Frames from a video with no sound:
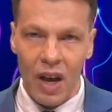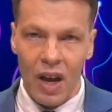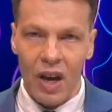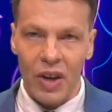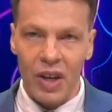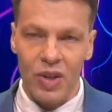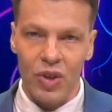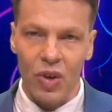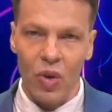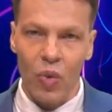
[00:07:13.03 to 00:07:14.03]
Okay,
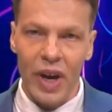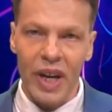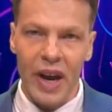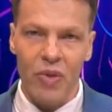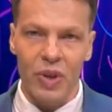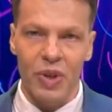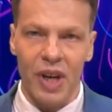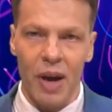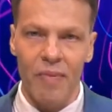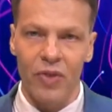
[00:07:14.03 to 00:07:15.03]
so where do errors
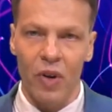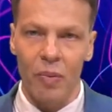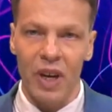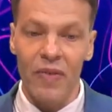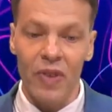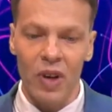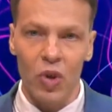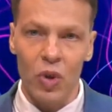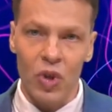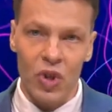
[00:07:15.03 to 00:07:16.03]
come from? If a
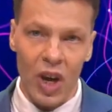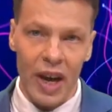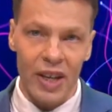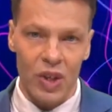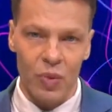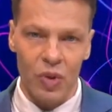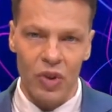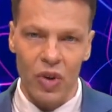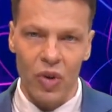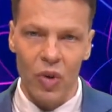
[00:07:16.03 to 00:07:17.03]
good scientist will
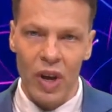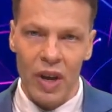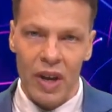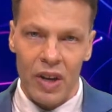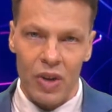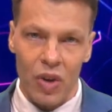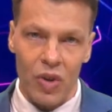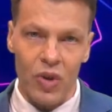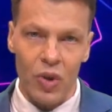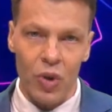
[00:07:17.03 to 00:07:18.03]
know, the
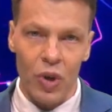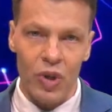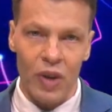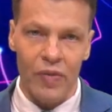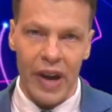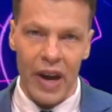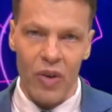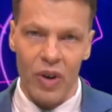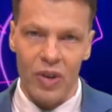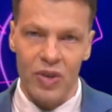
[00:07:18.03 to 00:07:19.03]
source of their
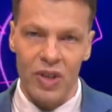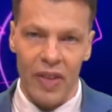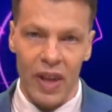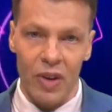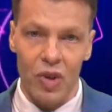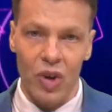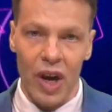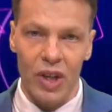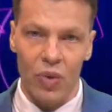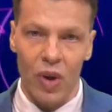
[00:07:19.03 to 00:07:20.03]
errors and then try
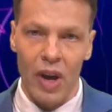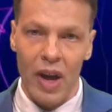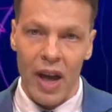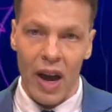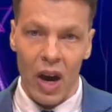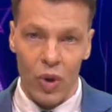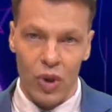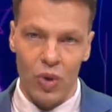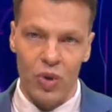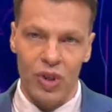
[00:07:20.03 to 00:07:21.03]
to
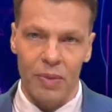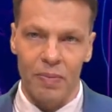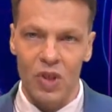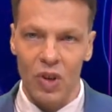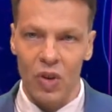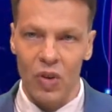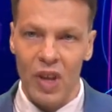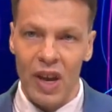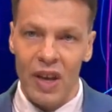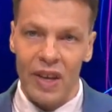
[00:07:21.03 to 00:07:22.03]
reduce them. So
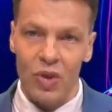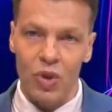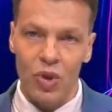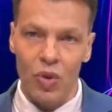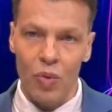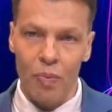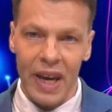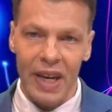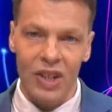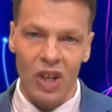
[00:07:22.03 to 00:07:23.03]
there's 2
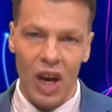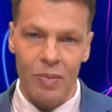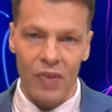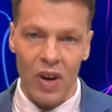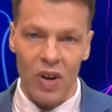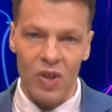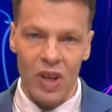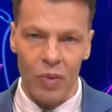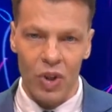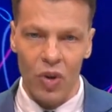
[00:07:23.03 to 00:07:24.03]
main types of errors that
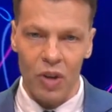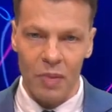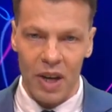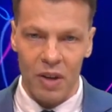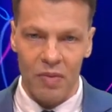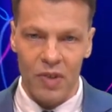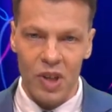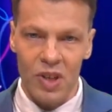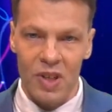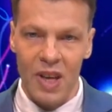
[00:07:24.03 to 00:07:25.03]
we talk about in
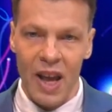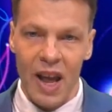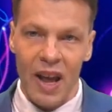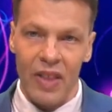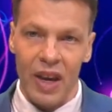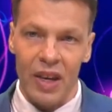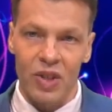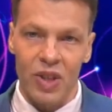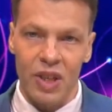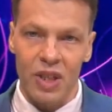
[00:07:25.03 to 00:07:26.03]
physics. They're
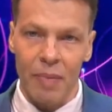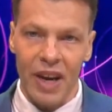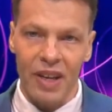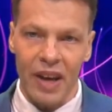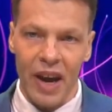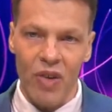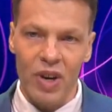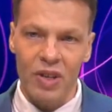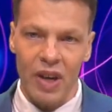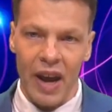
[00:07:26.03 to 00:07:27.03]
systematic
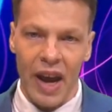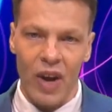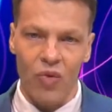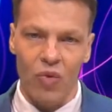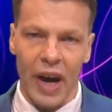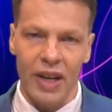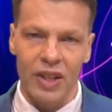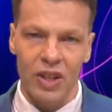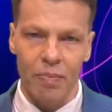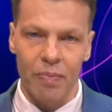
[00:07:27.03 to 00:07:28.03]
errors and
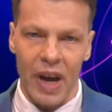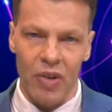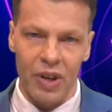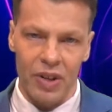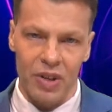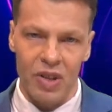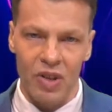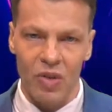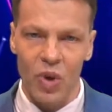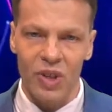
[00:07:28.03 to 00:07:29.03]
random errors.
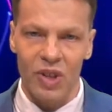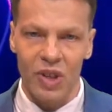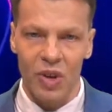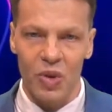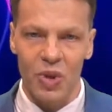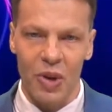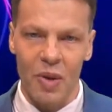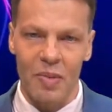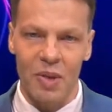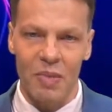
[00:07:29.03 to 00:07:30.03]
What do those
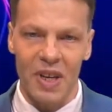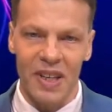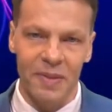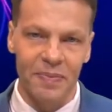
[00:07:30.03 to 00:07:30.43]
terms mean?